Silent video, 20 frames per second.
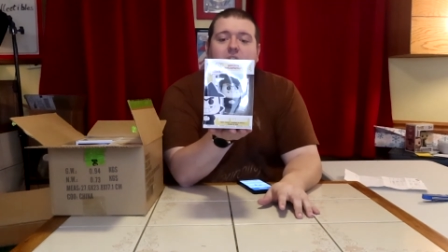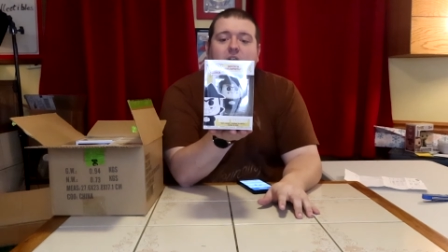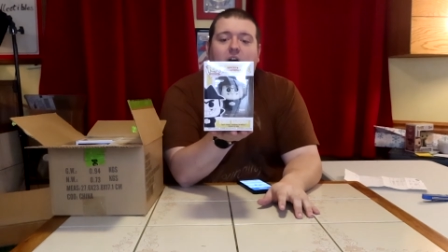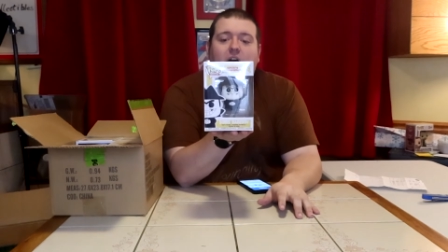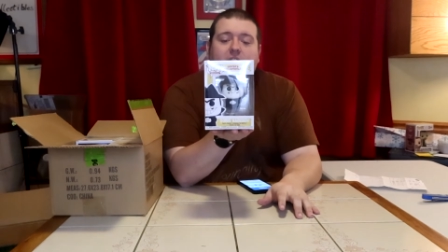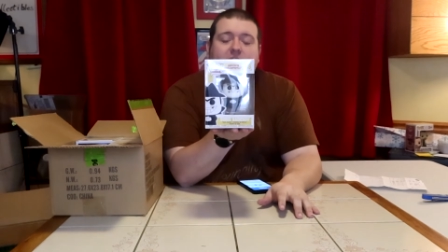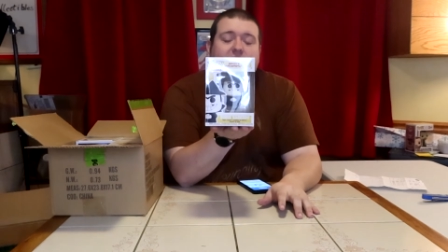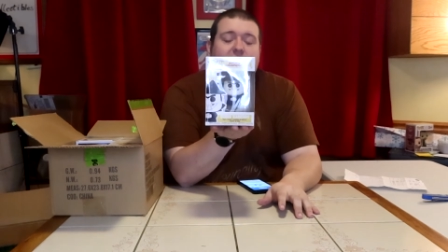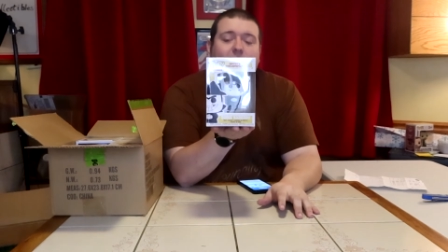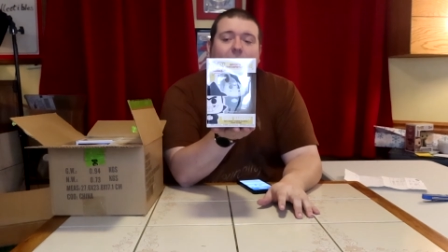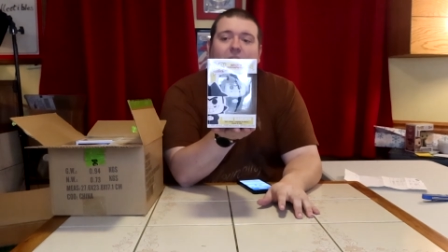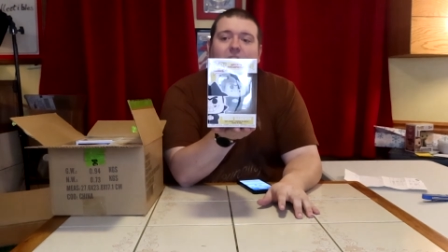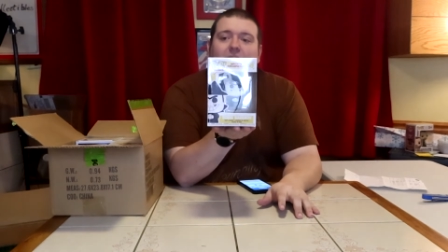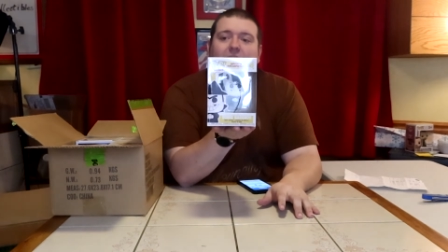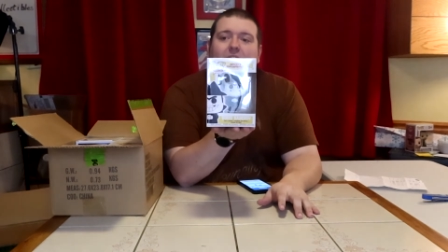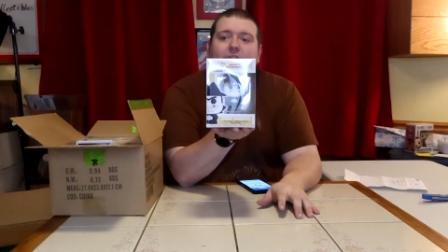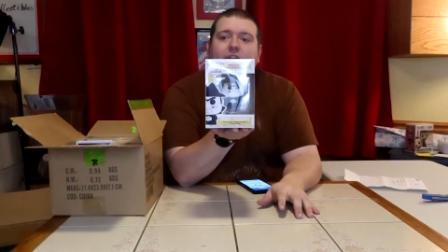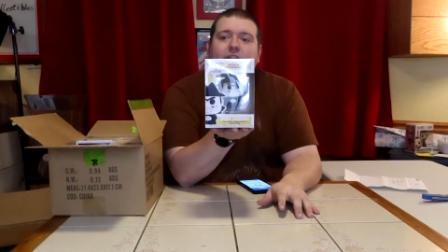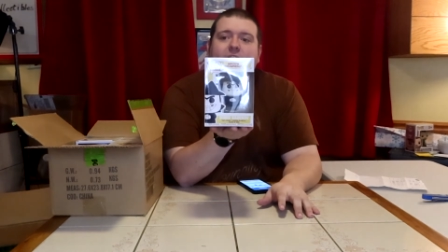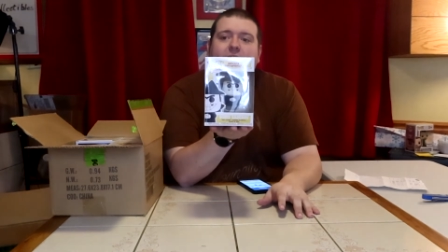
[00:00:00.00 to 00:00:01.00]
Uh, it's about
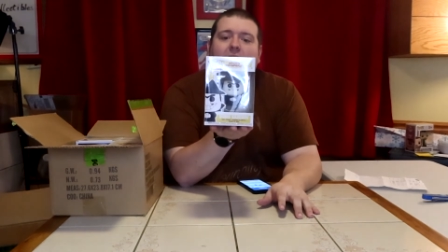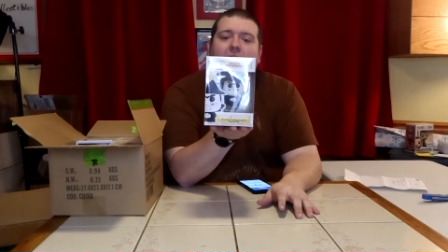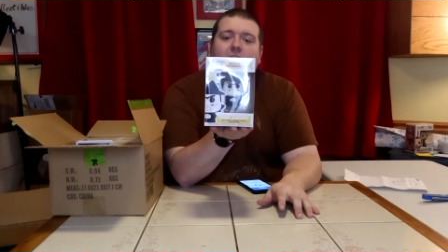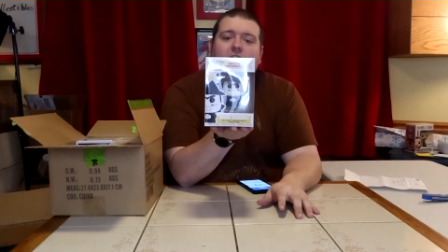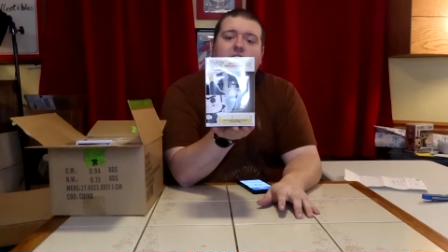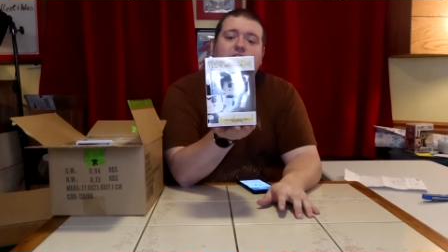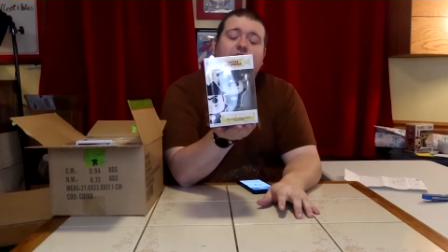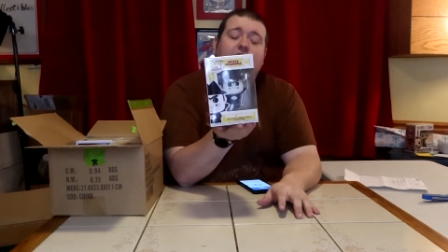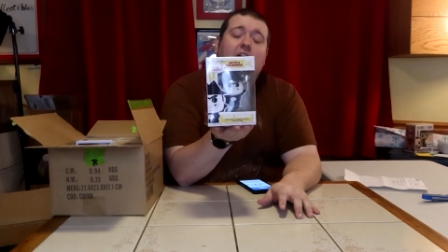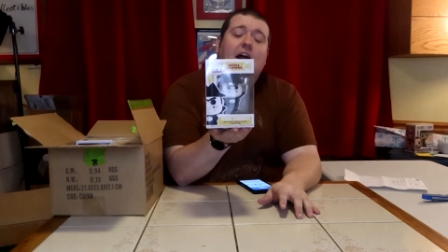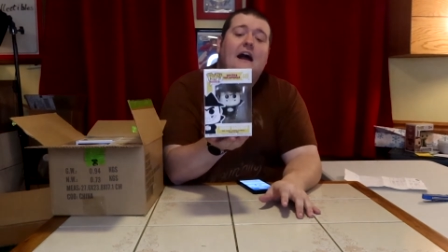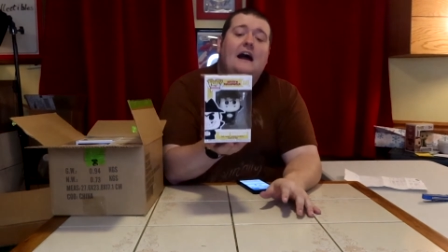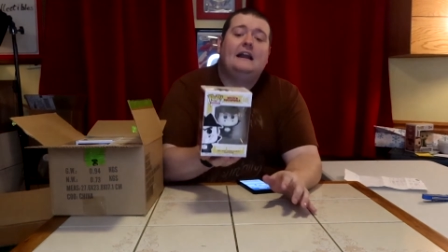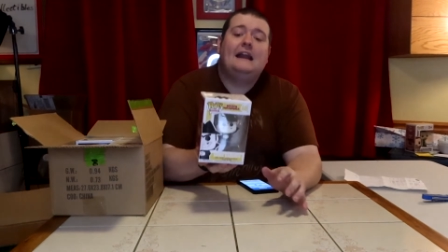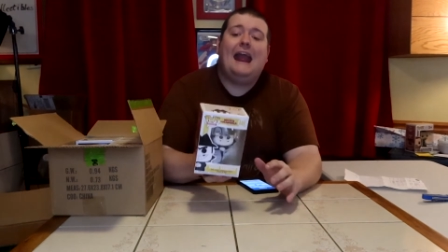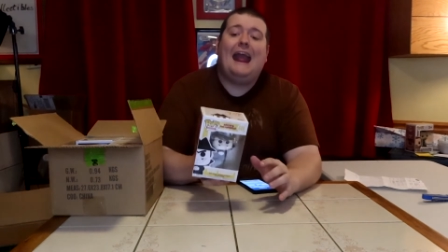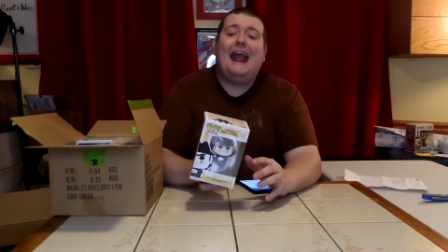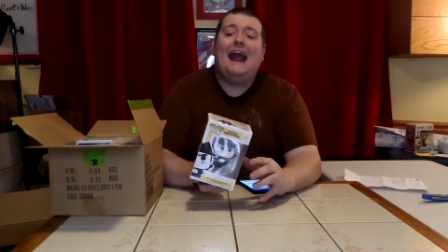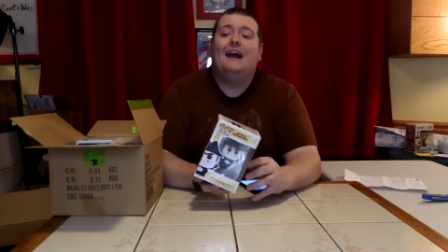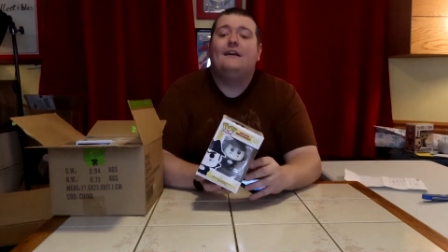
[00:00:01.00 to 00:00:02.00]
$11.
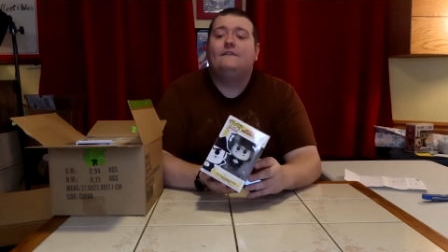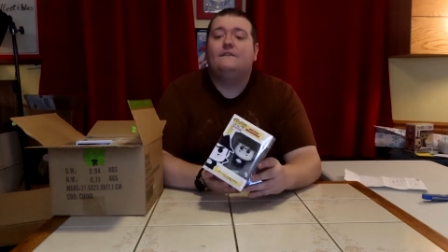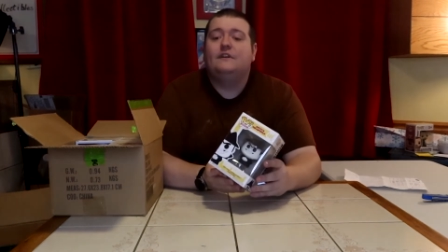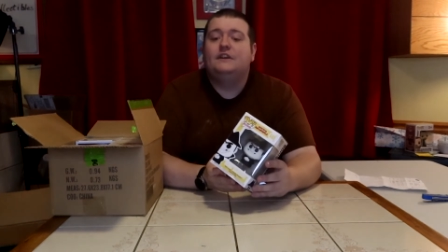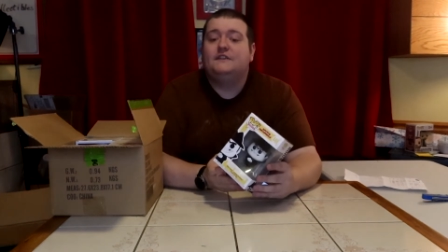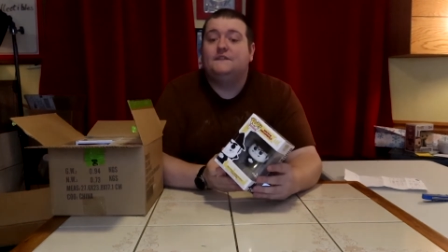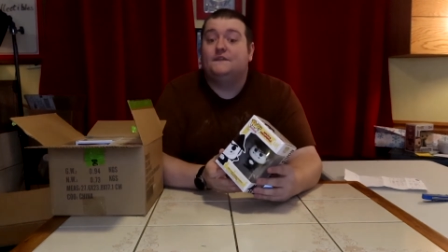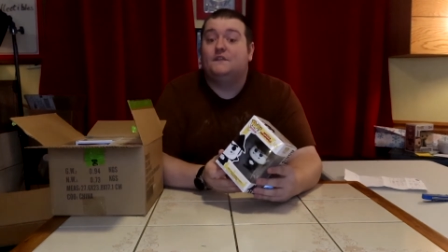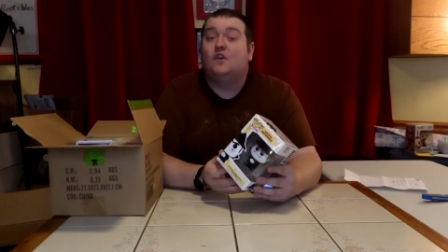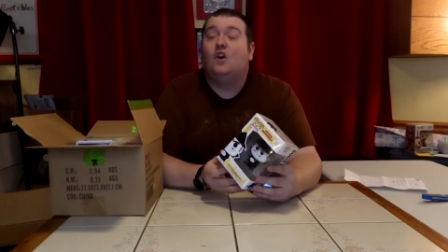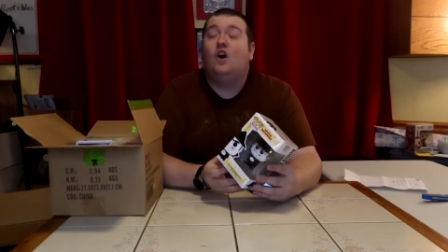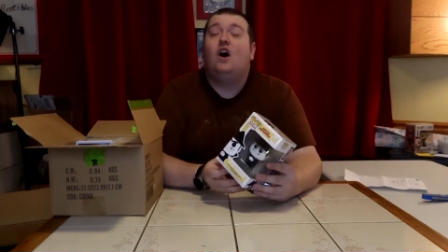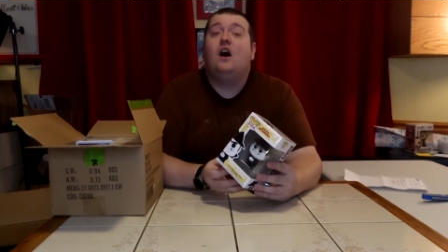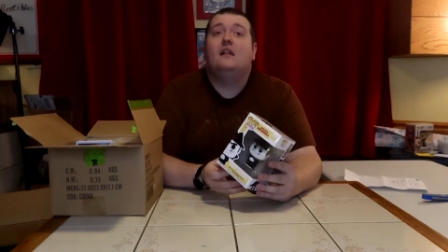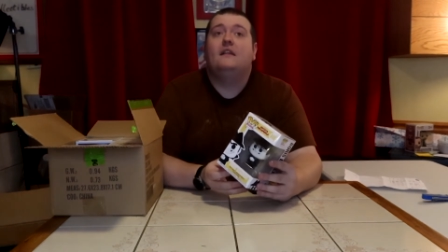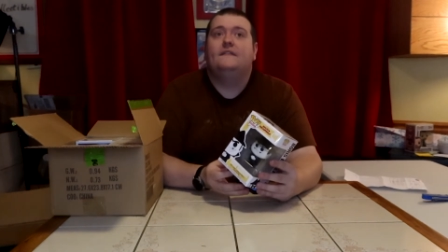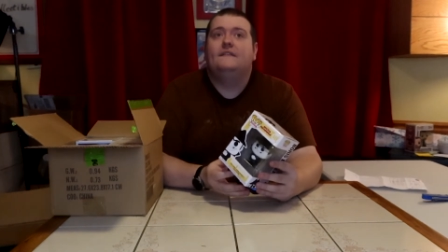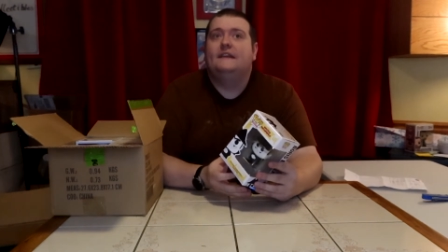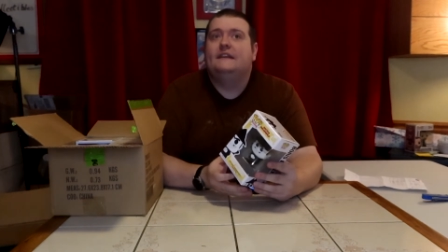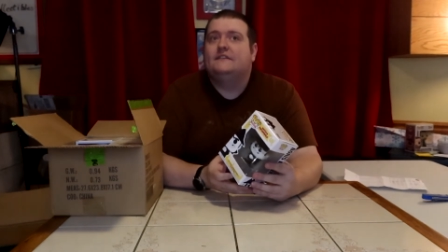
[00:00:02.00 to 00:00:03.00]
On average for
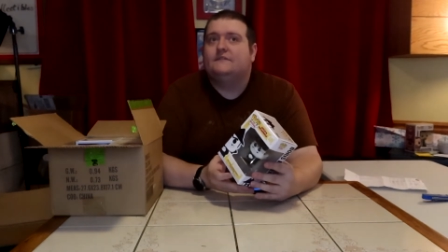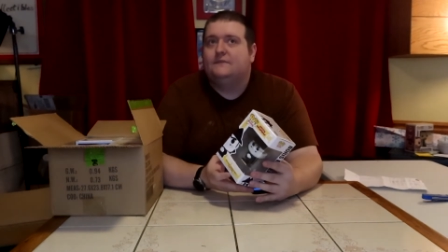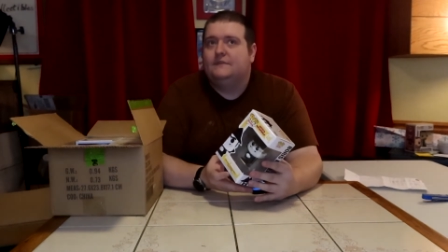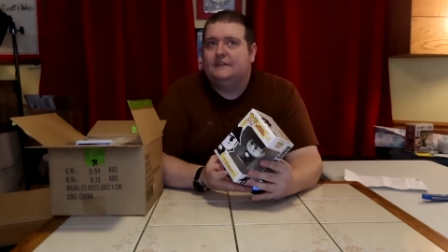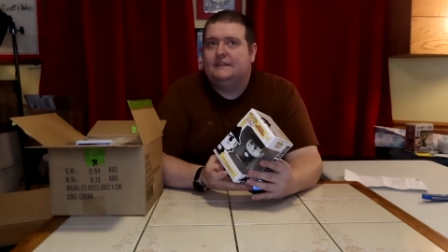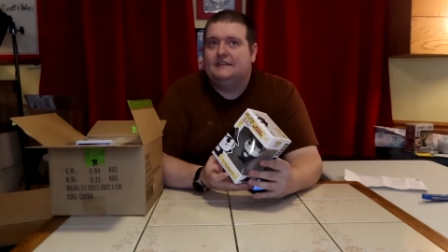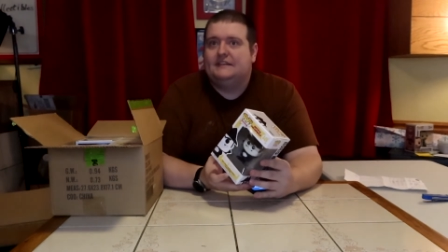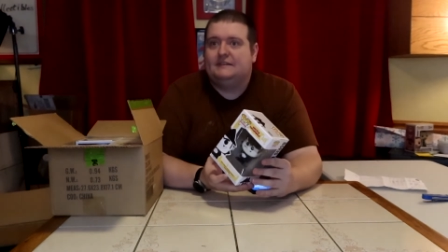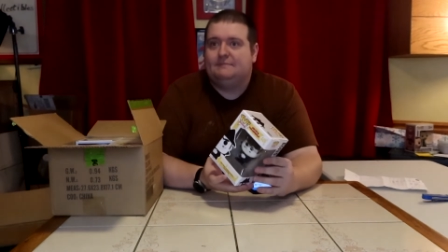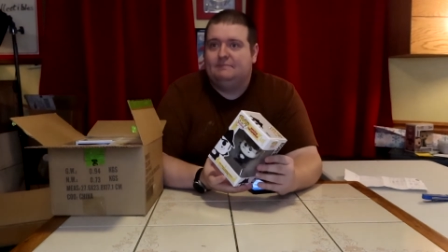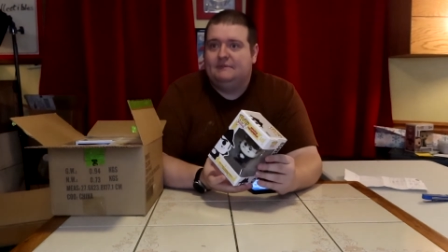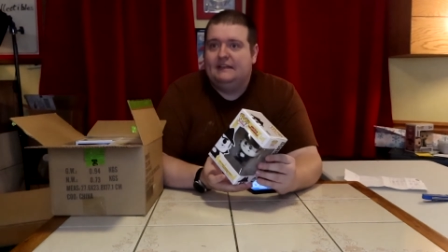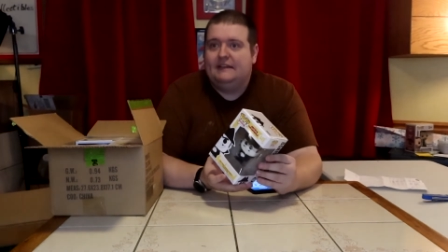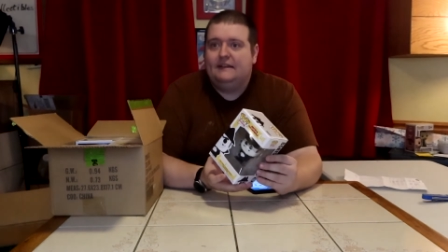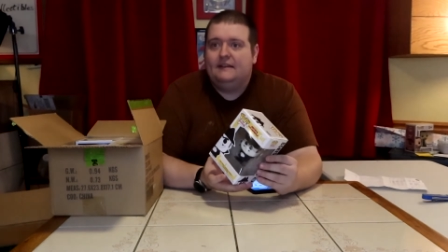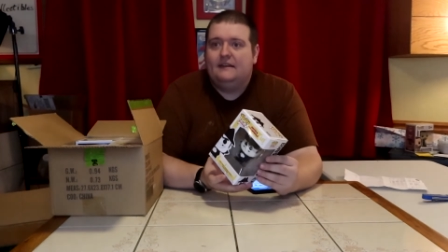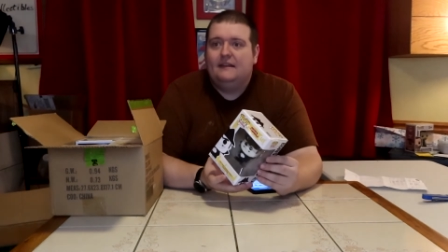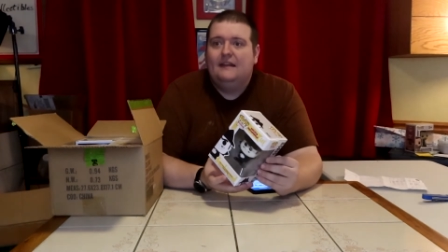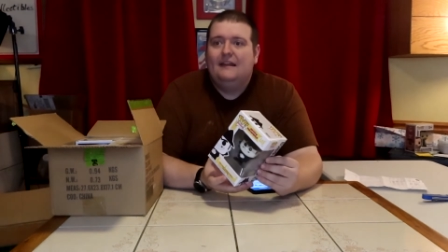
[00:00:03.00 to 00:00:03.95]
all of these with the split,